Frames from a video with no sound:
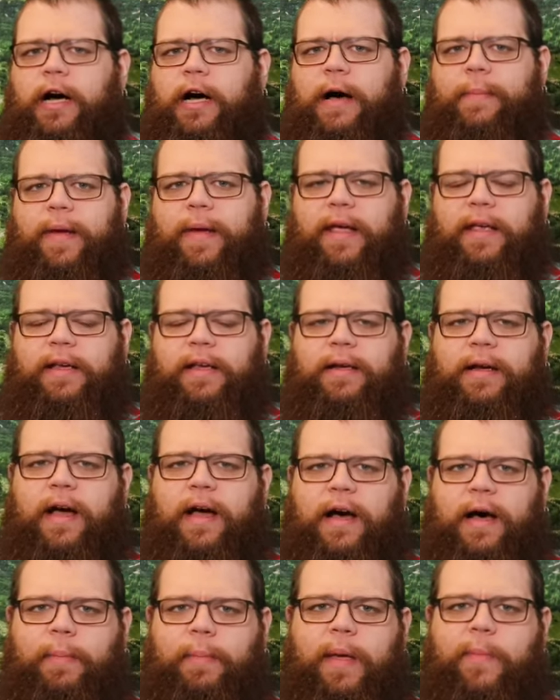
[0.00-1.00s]

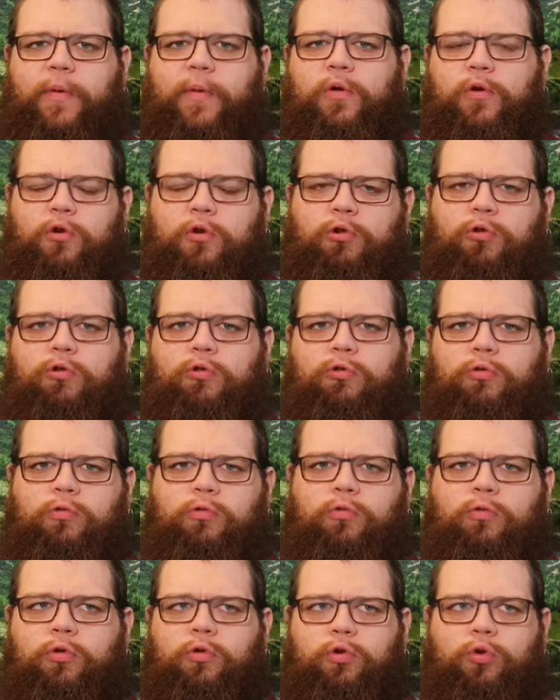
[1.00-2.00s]
People
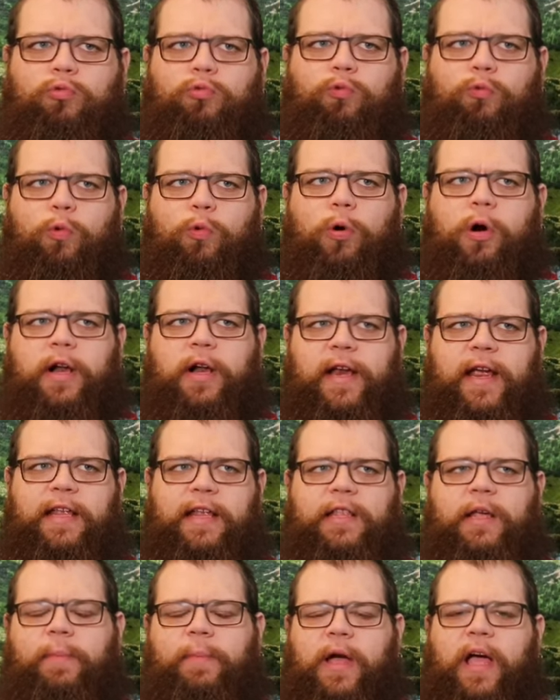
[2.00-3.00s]
who
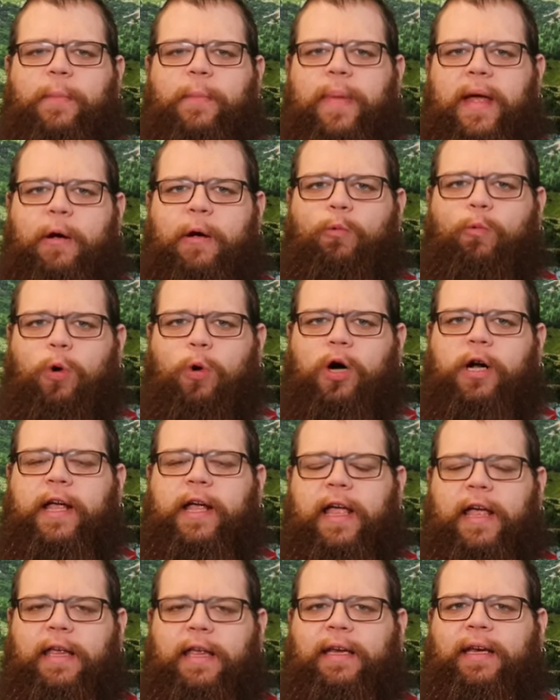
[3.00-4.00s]
need to be
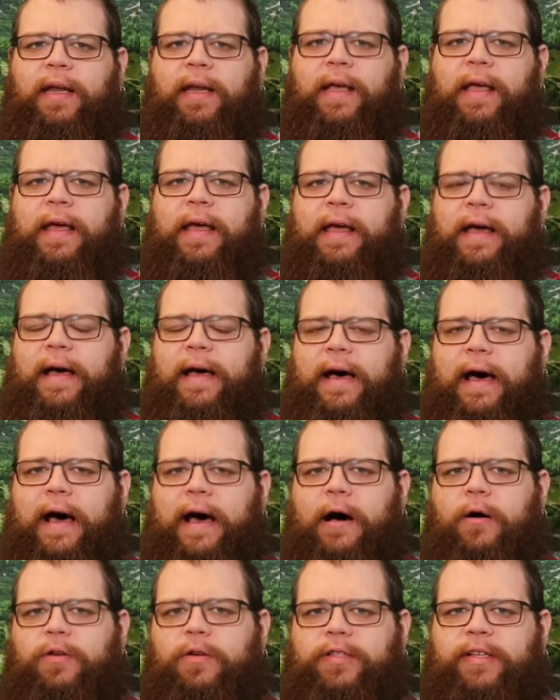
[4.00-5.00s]
working
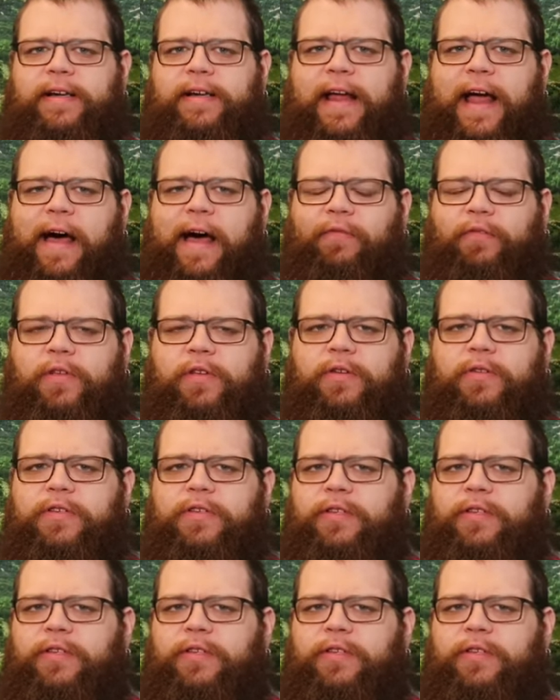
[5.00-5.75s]
out and have to.